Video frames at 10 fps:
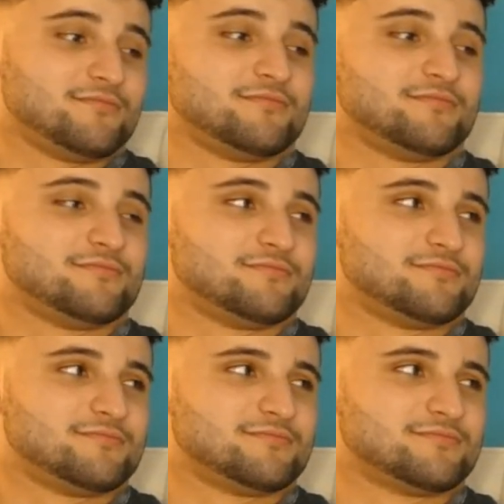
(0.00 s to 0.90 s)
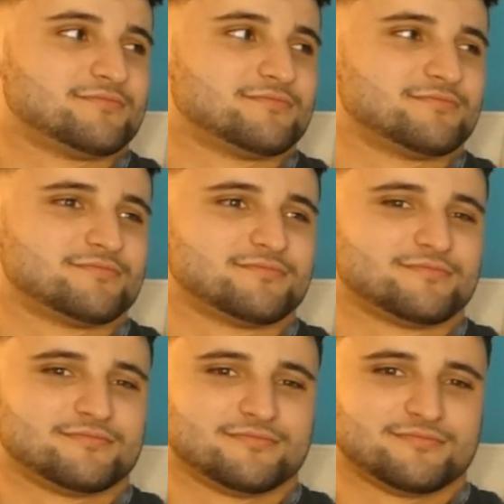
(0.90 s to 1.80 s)

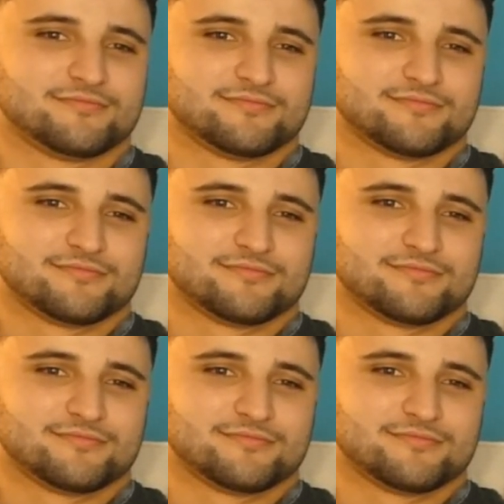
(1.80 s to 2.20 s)
This person isn't speaking.